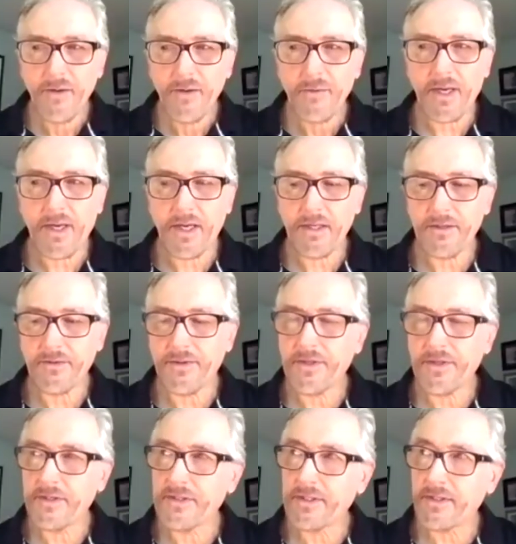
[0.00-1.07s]
I don't know.
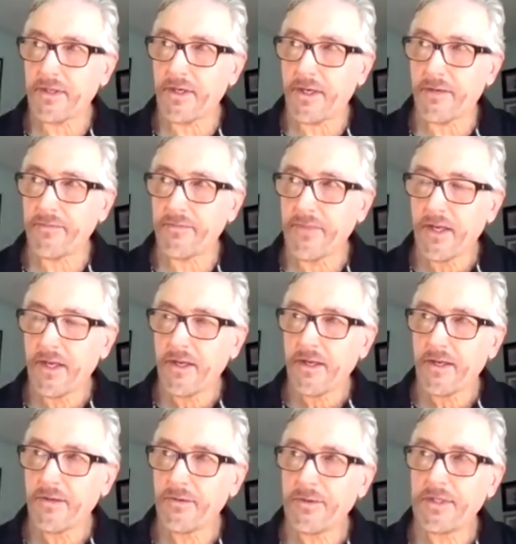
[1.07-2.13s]
There's a,
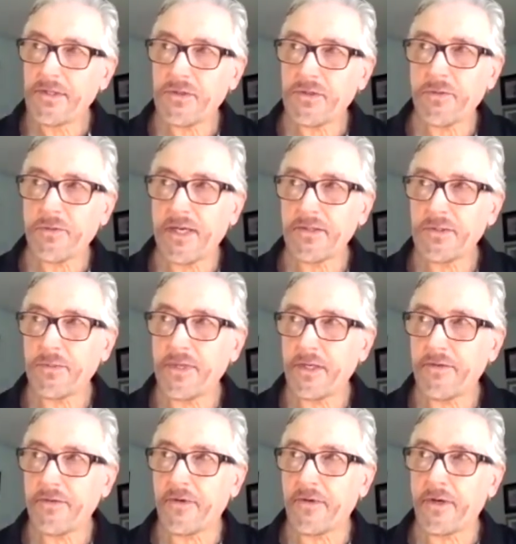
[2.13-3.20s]
this reminds me
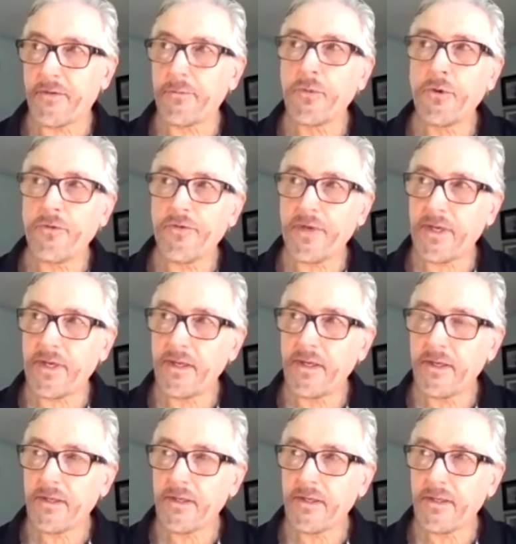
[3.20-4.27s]
of a movie
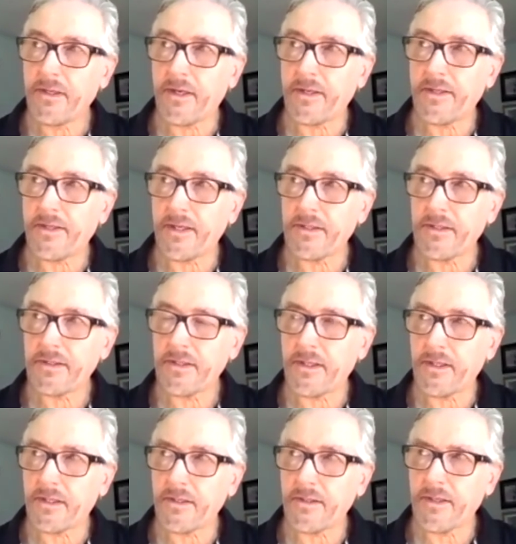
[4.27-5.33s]
that
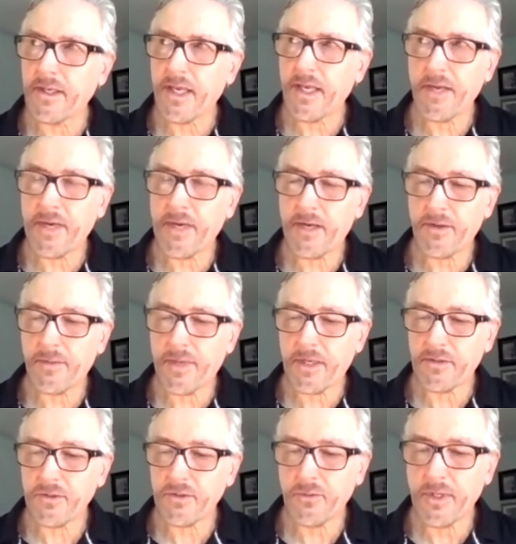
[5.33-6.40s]
came out
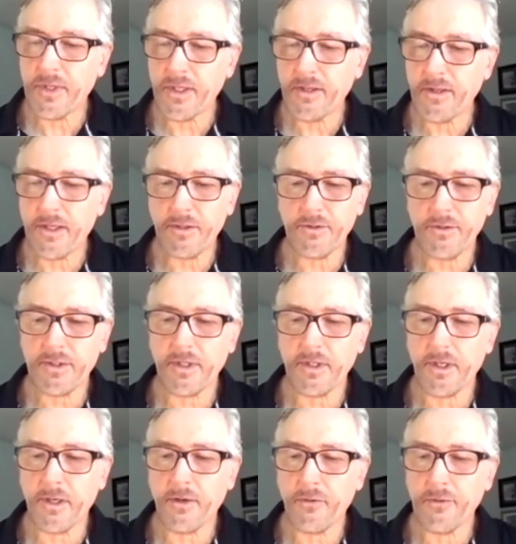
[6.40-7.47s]
about 20 years
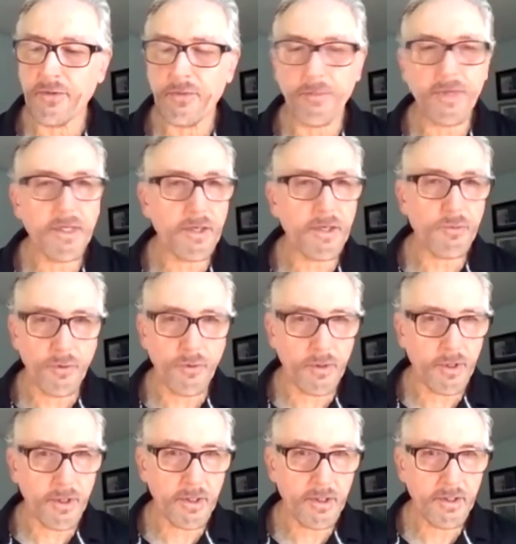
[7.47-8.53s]
ago with Mickey
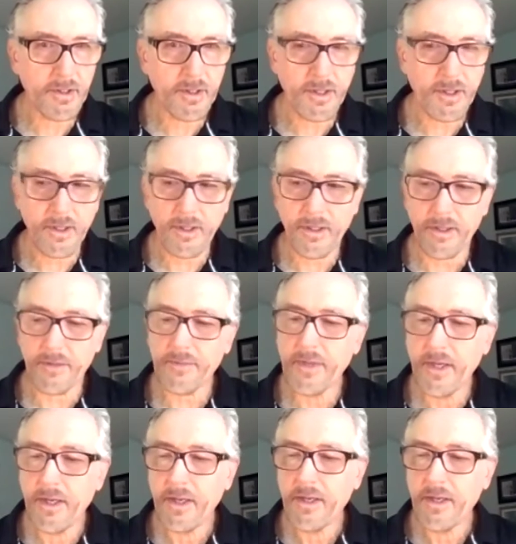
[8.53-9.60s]
Rourke,
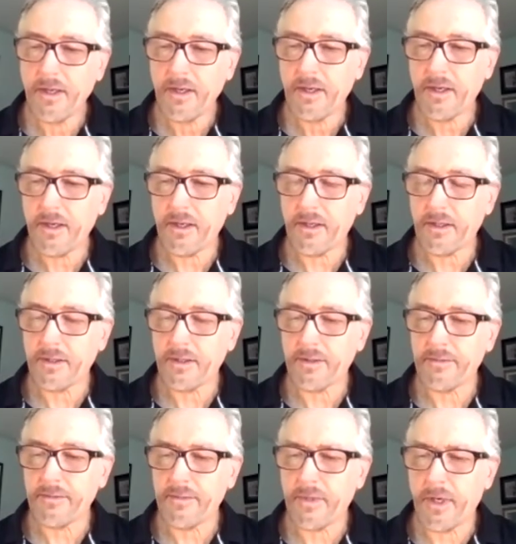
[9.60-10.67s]

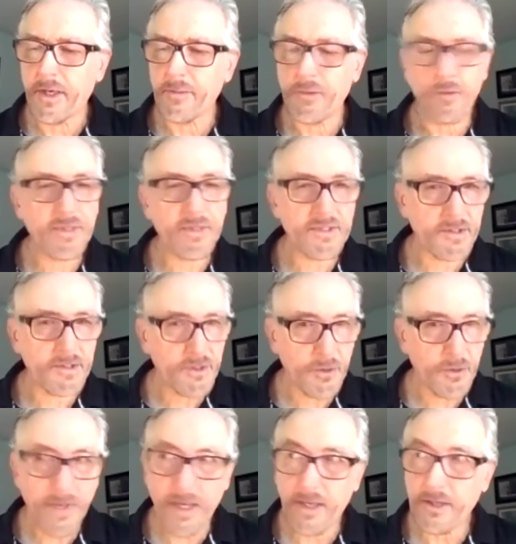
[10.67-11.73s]
Marissa
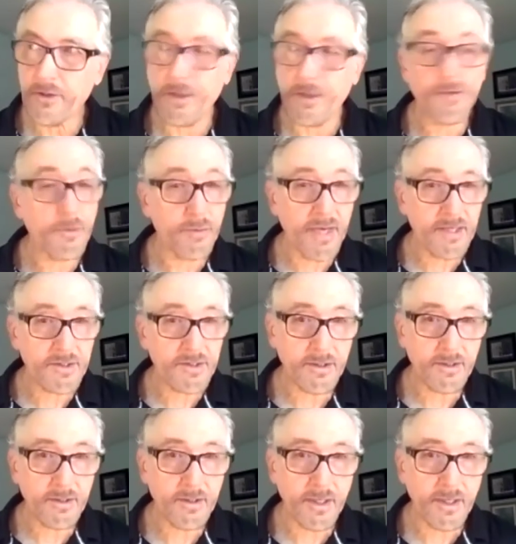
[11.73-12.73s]
Tomei, called The Wrestler.